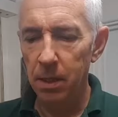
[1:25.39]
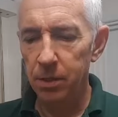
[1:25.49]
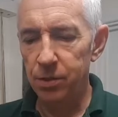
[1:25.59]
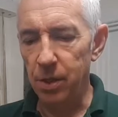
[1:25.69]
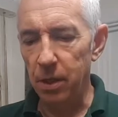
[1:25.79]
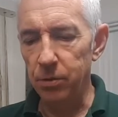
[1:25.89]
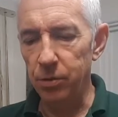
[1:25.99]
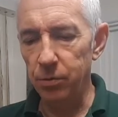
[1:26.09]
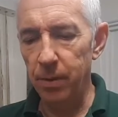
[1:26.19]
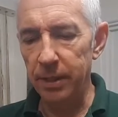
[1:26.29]
So
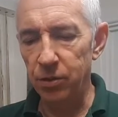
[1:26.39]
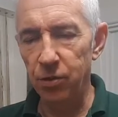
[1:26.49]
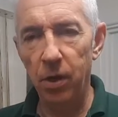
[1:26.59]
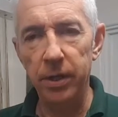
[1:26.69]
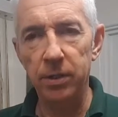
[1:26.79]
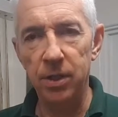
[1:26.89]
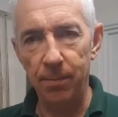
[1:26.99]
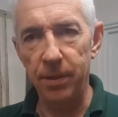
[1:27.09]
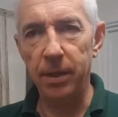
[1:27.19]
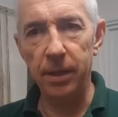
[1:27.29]
you may try
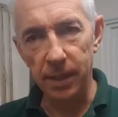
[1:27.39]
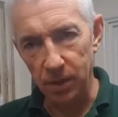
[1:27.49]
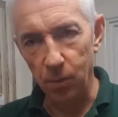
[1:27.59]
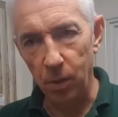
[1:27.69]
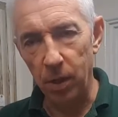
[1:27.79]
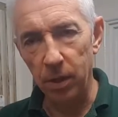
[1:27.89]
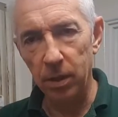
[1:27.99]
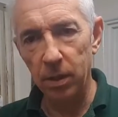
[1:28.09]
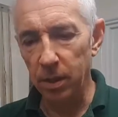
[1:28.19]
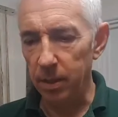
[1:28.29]
something and it doesn't work,
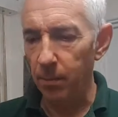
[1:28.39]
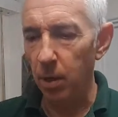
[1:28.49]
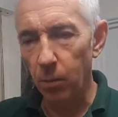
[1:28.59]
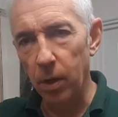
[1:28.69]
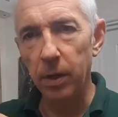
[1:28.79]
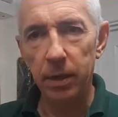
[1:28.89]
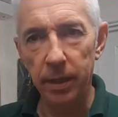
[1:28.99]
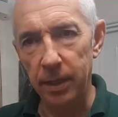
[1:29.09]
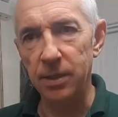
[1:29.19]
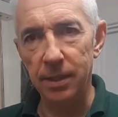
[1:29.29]
and it might work
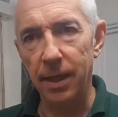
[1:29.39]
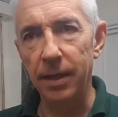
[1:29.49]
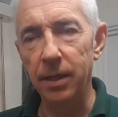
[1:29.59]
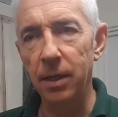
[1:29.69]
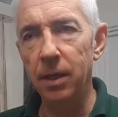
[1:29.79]
here today.